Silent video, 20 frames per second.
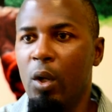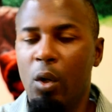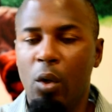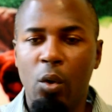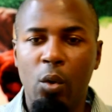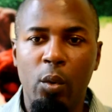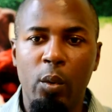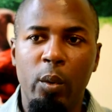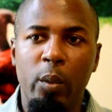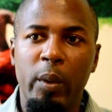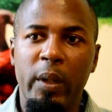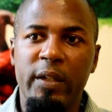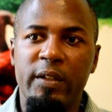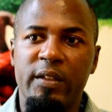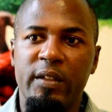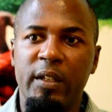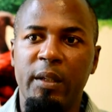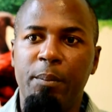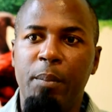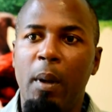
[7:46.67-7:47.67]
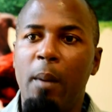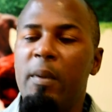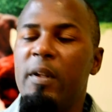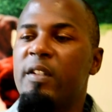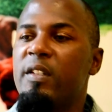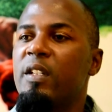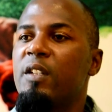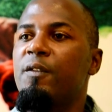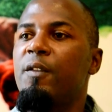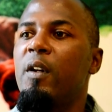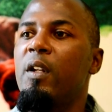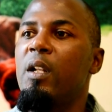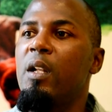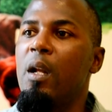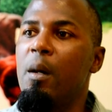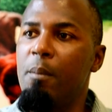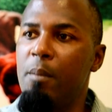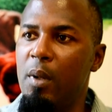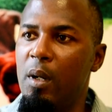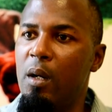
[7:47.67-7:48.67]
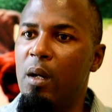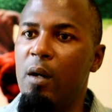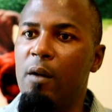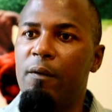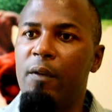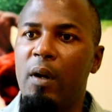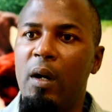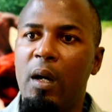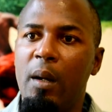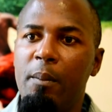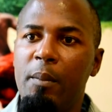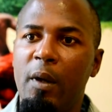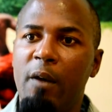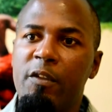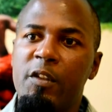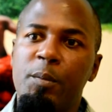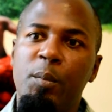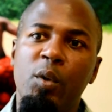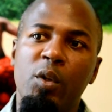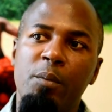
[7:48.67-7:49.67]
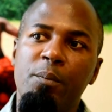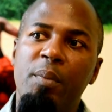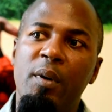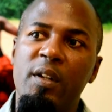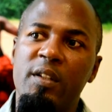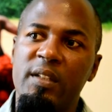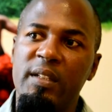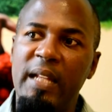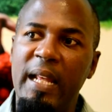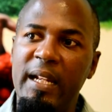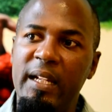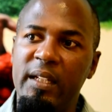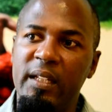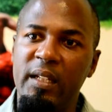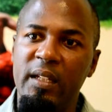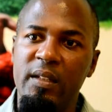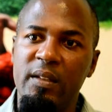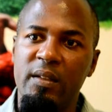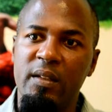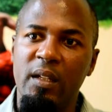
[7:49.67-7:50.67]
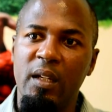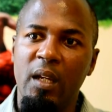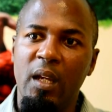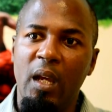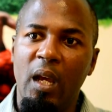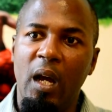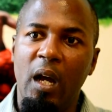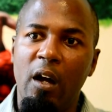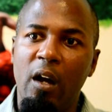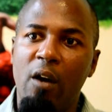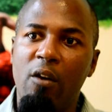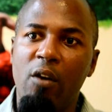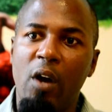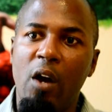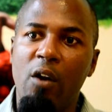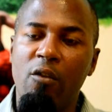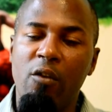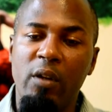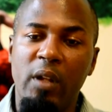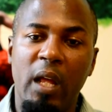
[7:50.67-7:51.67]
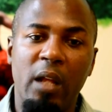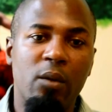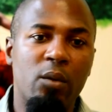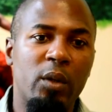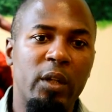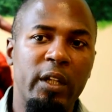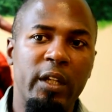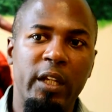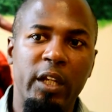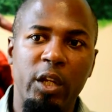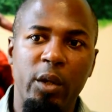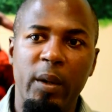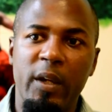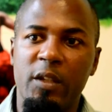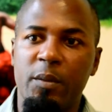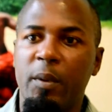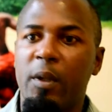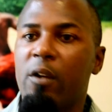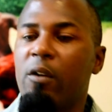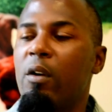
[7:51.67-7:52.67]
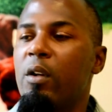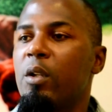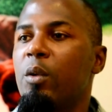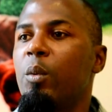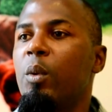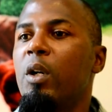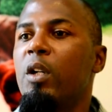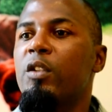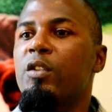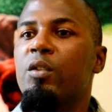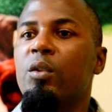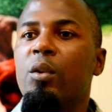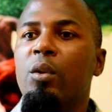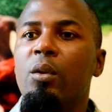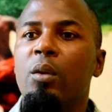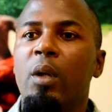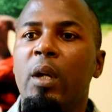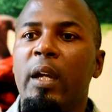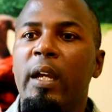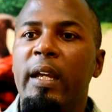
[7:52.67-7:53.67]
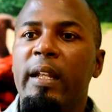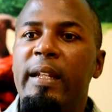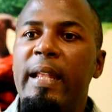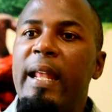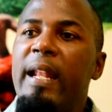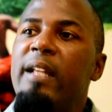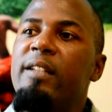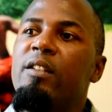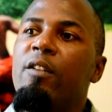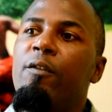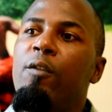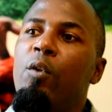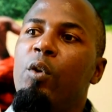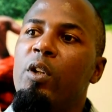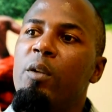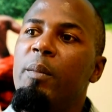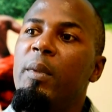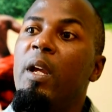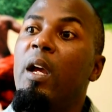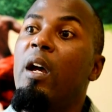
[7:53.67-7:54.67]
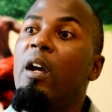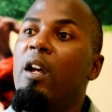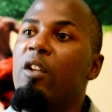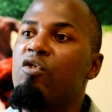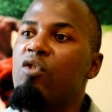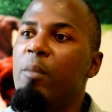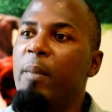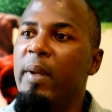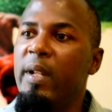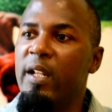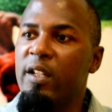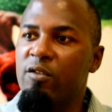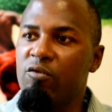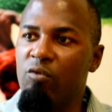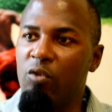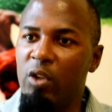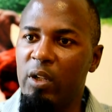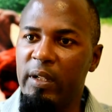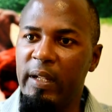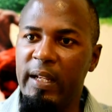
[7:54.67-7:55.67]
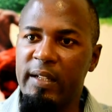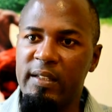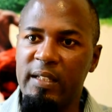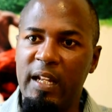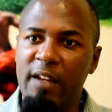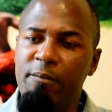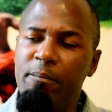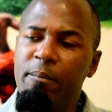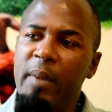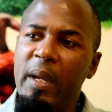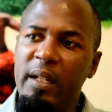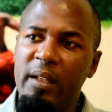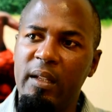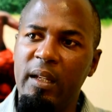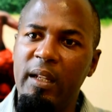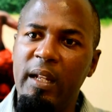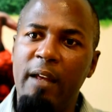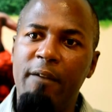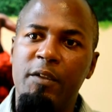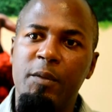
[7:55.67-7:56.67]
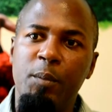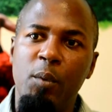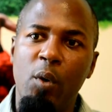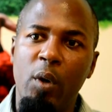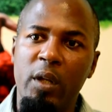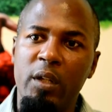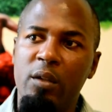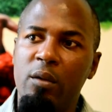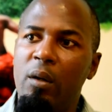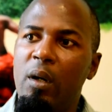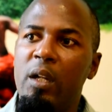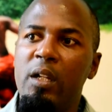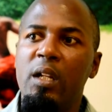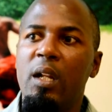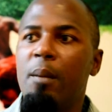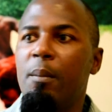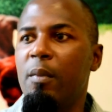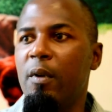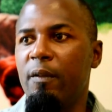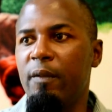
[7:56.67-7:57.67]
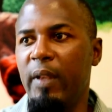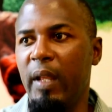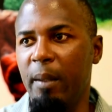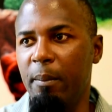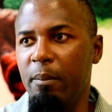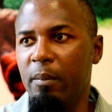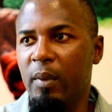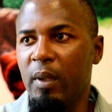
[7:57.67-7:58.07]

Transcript: who is the publicist for a number of sporting personalities, not only in the US but around the world. So that has afforded me a tremendous Rolodex, and I've met and I've spoken to a number of them.